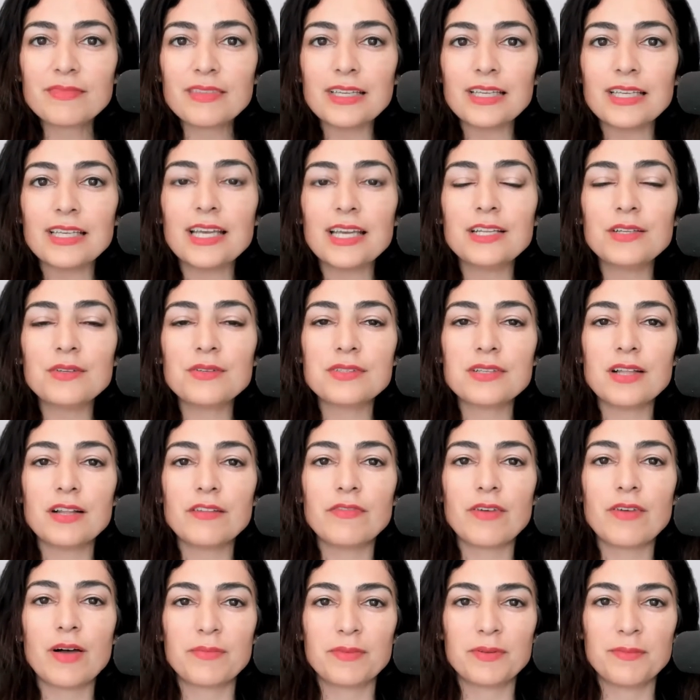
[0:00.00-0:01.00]
Get Yourself
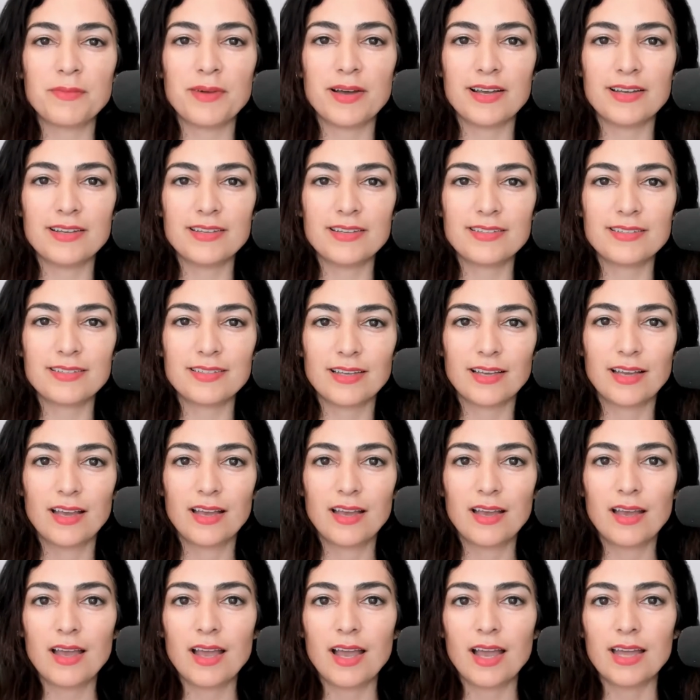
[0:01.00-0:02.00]
Optimized.
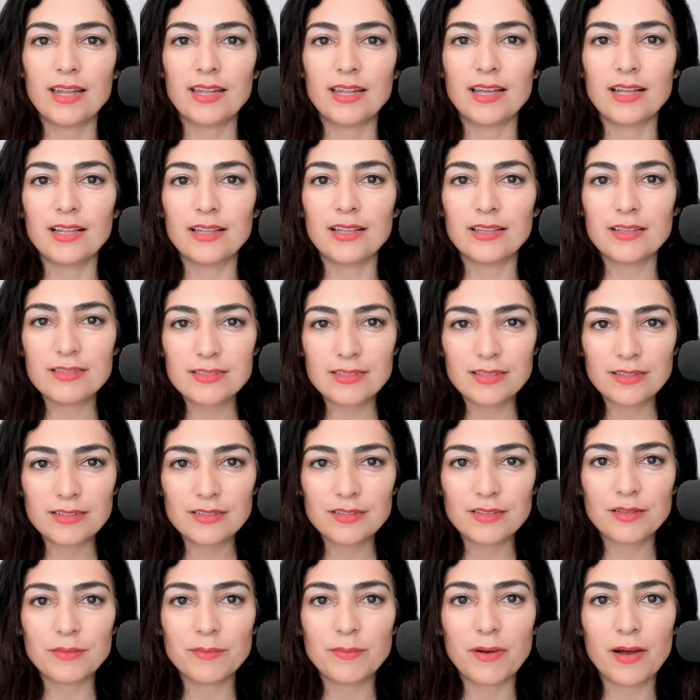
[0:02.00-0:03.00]
And I listened
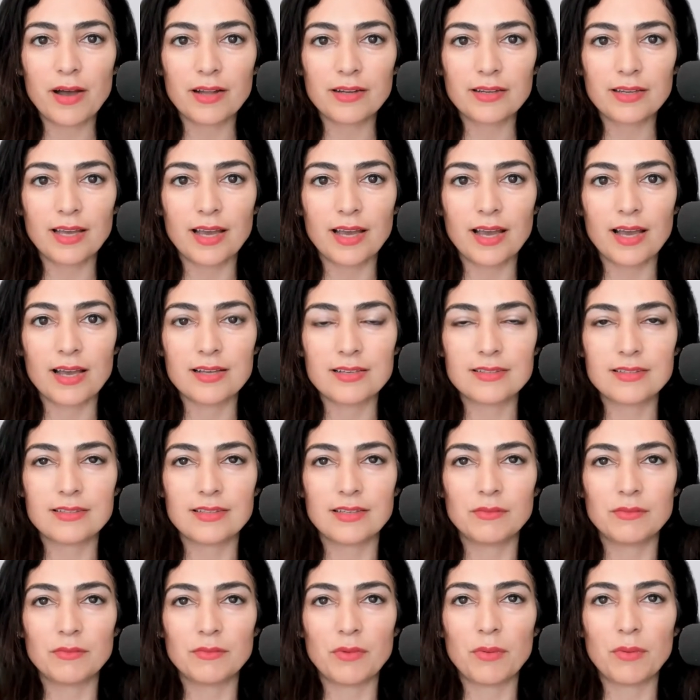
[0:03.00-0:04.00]
to the podcast,
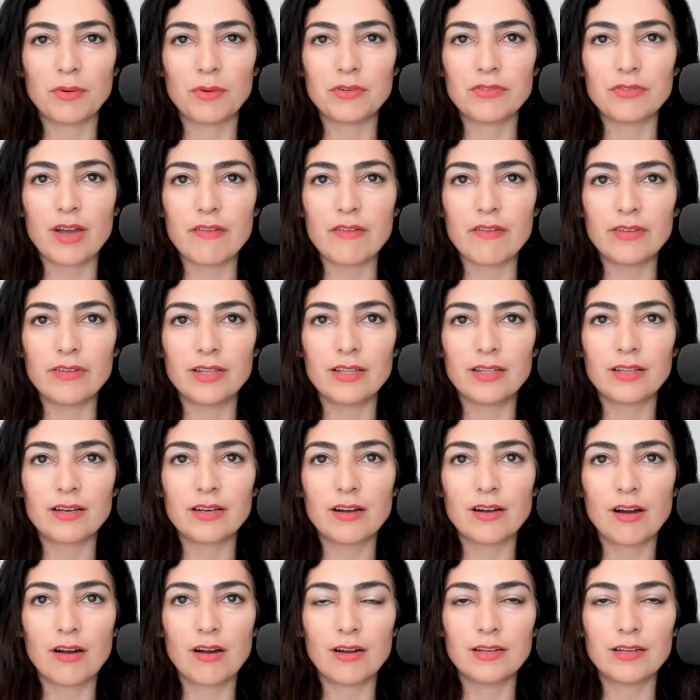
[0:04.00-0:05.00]
and we were driving in the
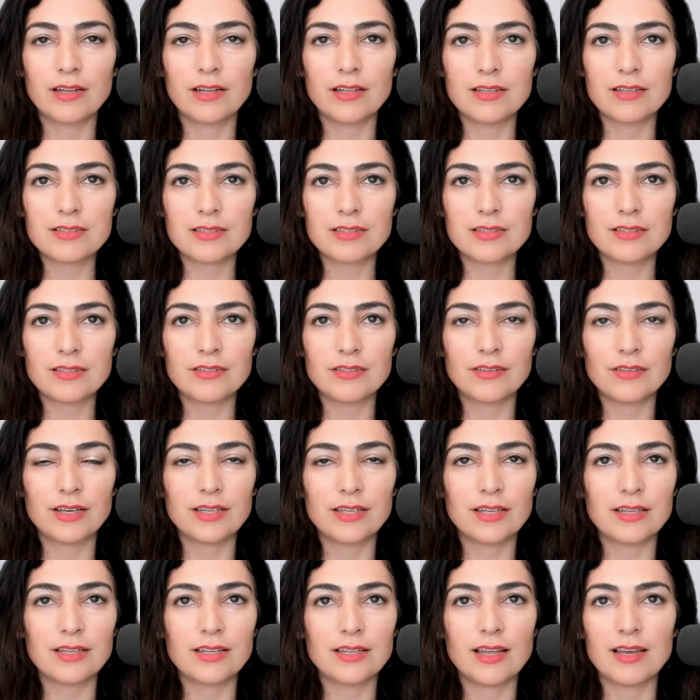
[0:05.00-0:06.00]
car, and I listened to it,
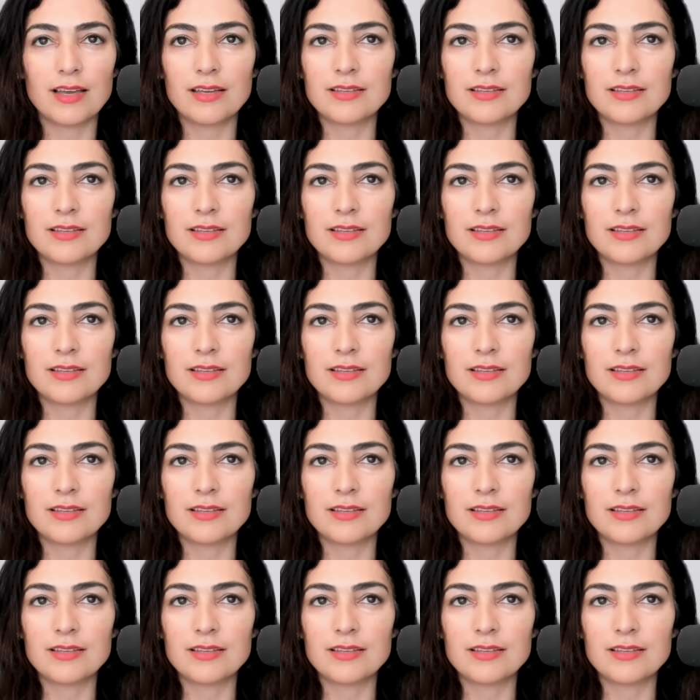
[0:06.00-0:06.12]
and I